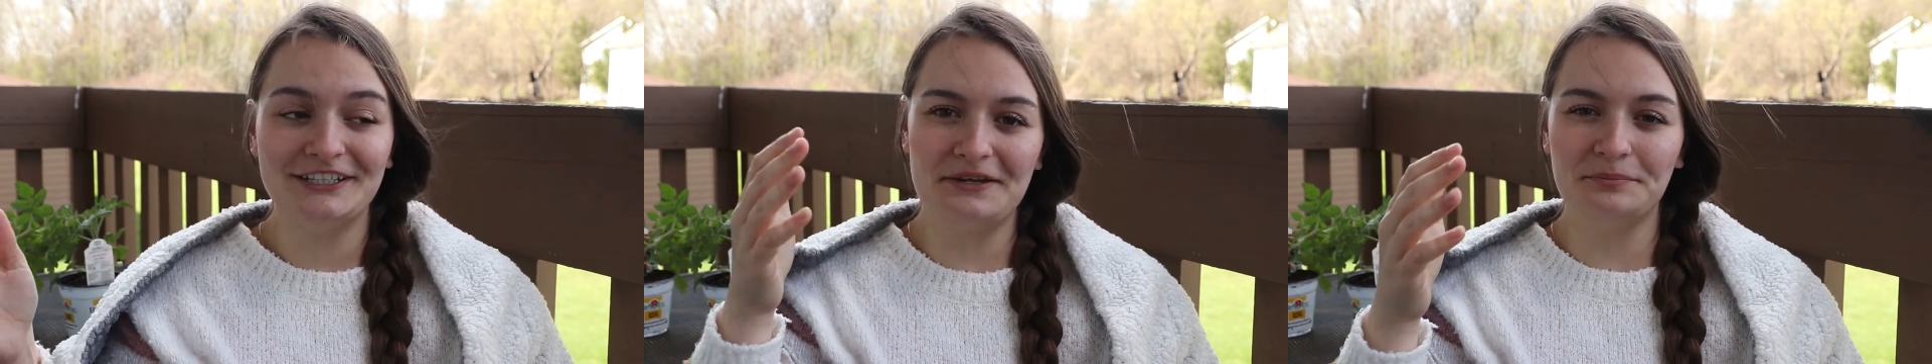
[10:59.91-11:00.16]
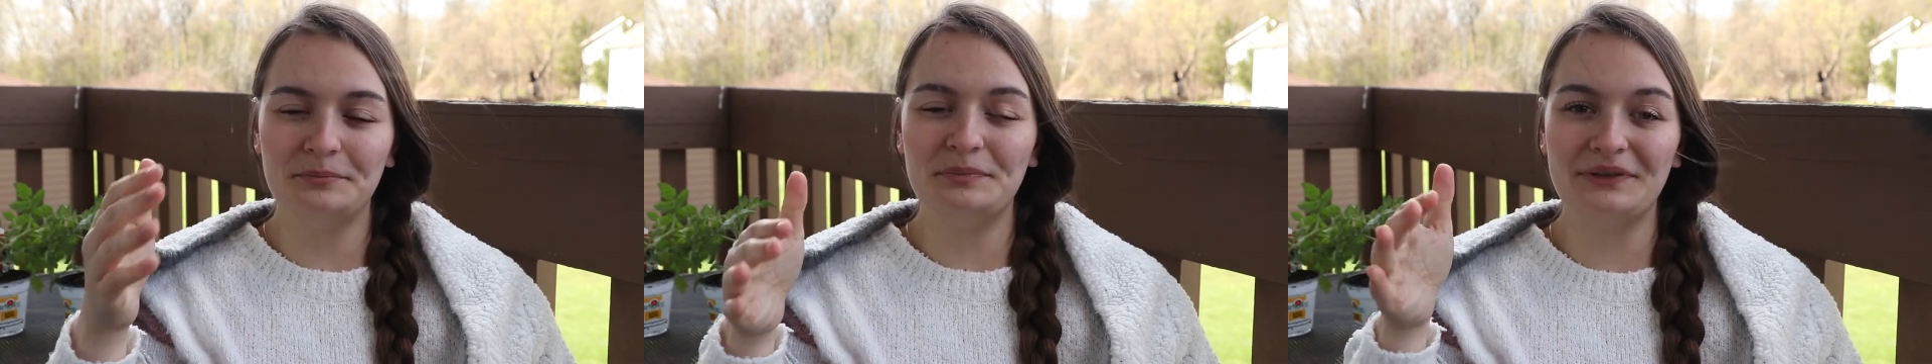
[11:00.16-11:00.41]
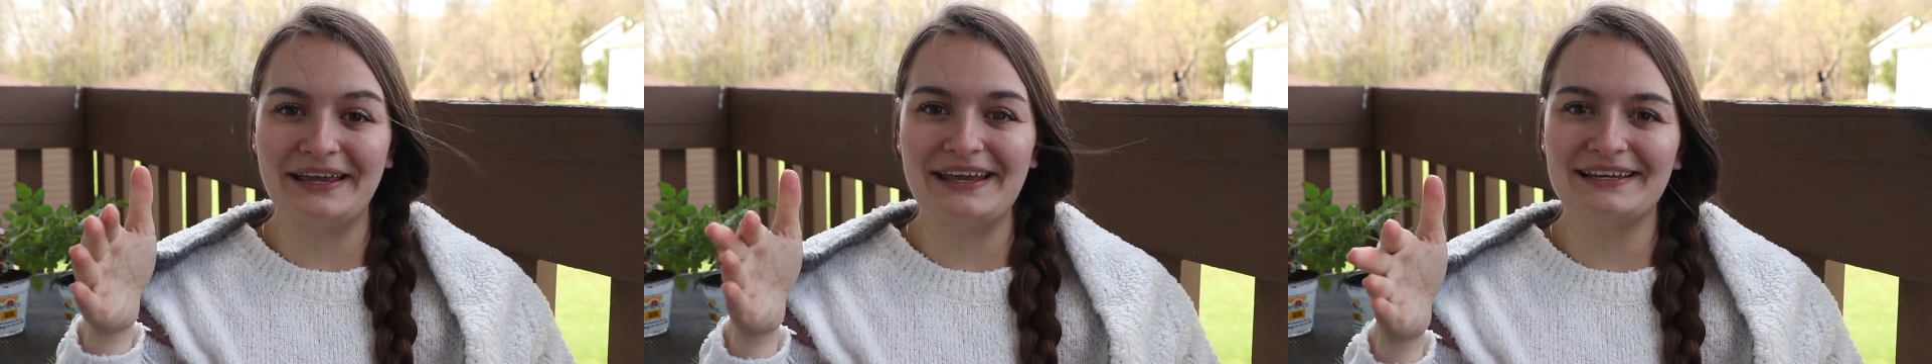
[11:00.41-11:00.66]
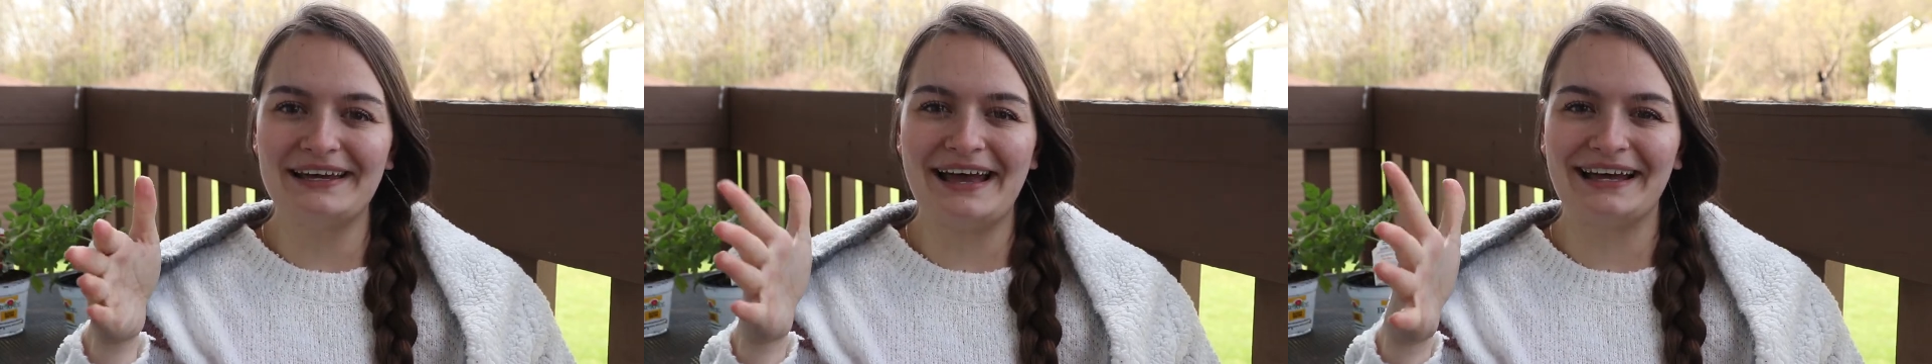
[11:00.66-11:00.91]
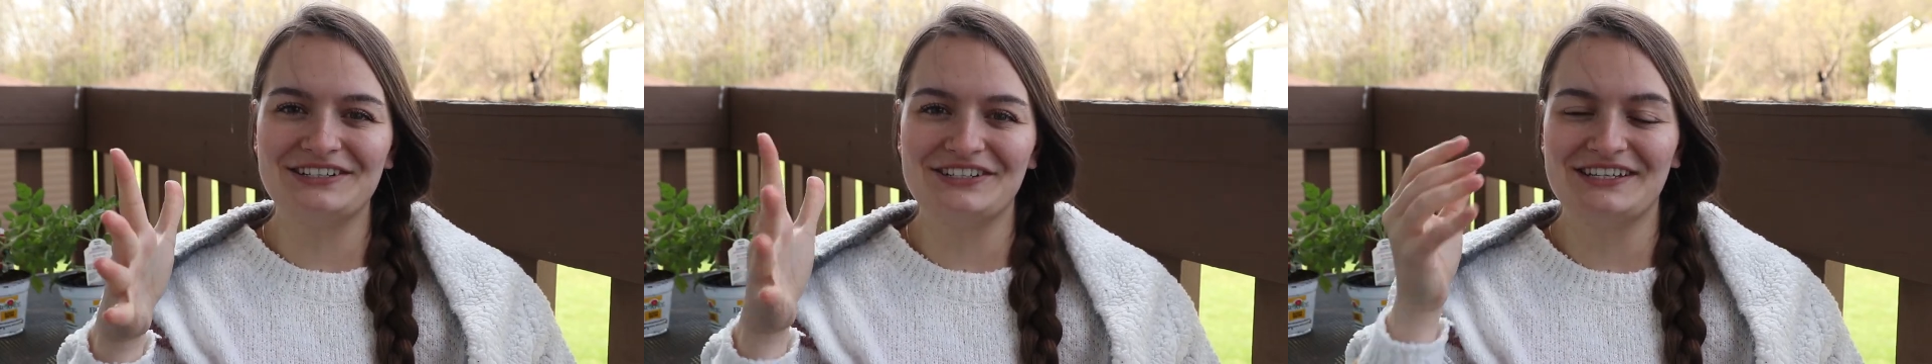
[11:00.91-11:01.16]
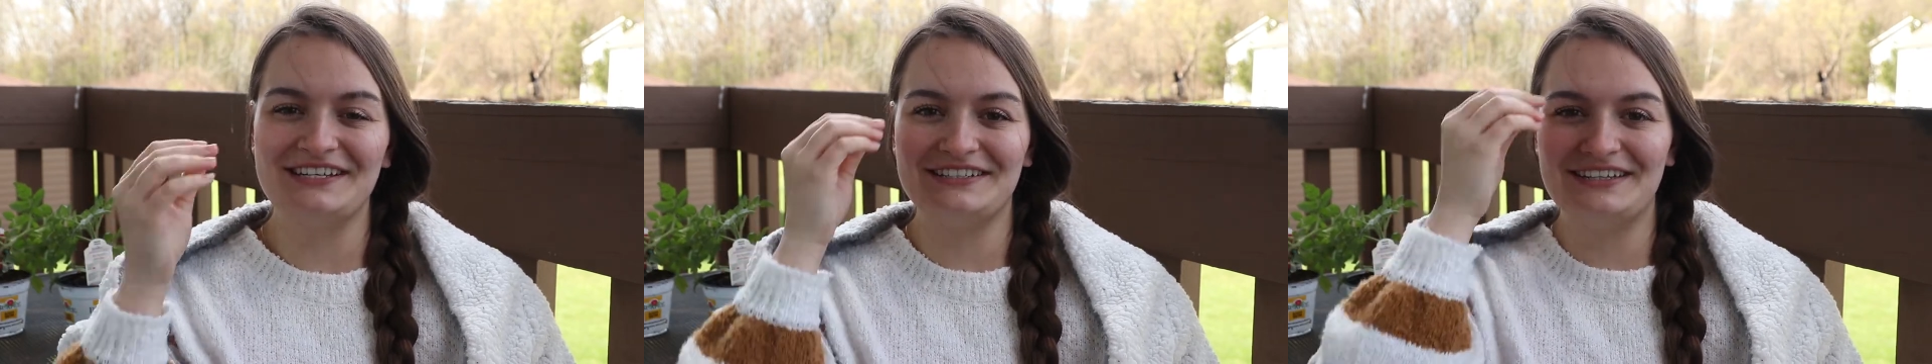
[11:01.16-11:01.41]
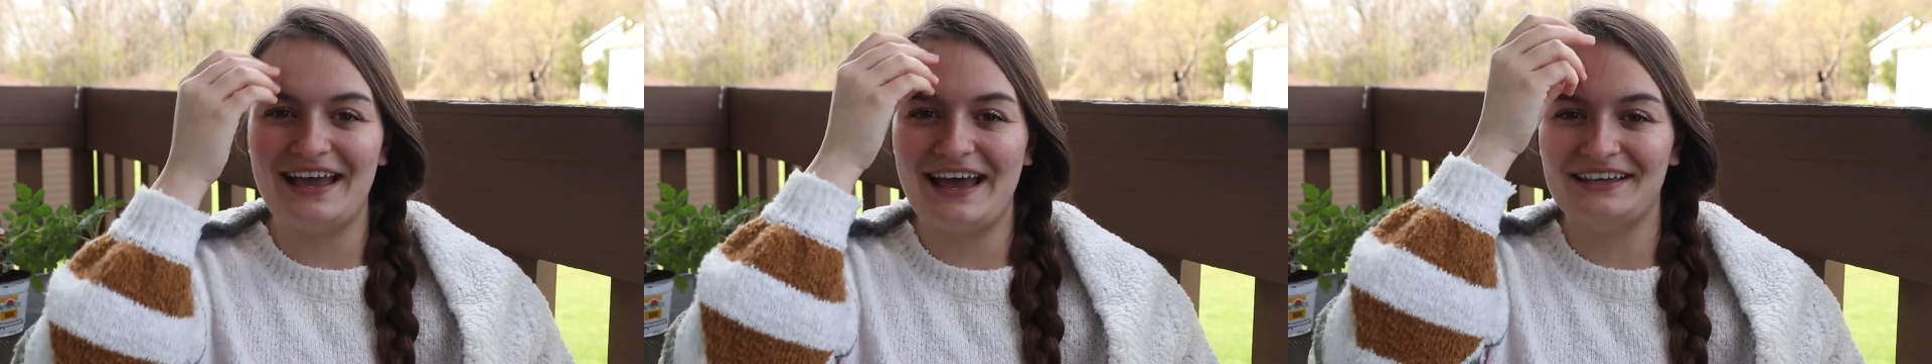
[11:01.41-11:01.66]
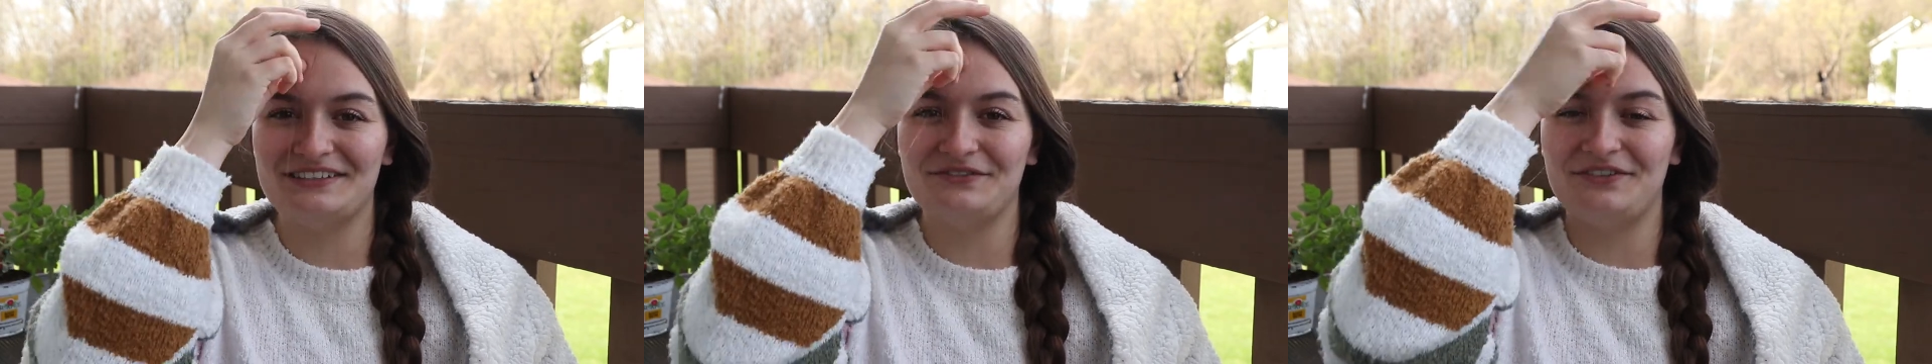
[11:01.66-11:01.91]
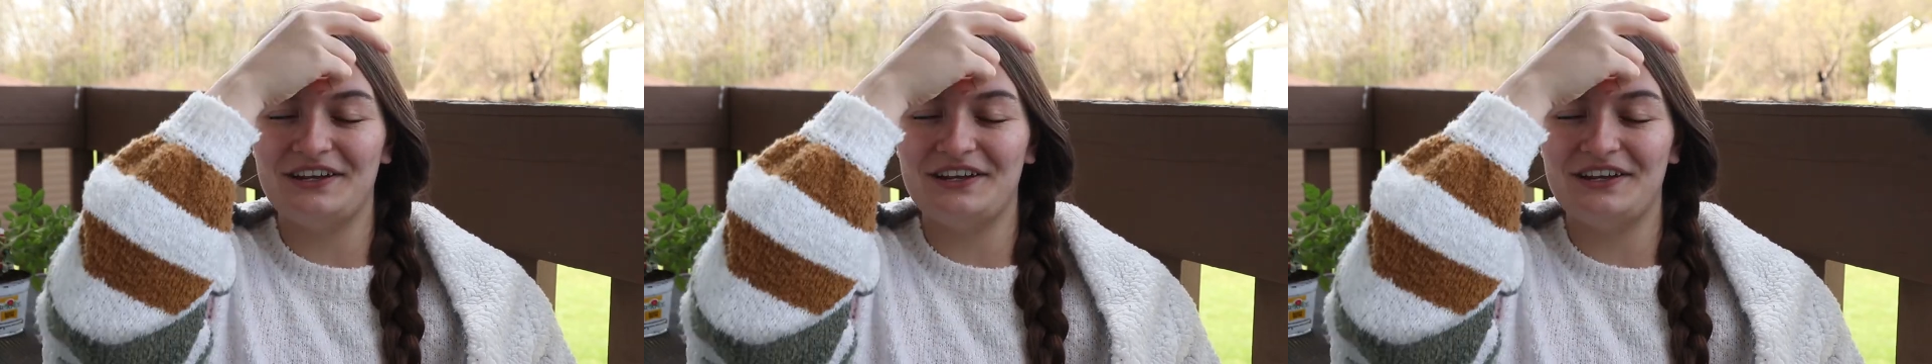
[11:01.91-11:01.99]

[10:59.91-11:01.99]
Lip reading: And Blake actually has a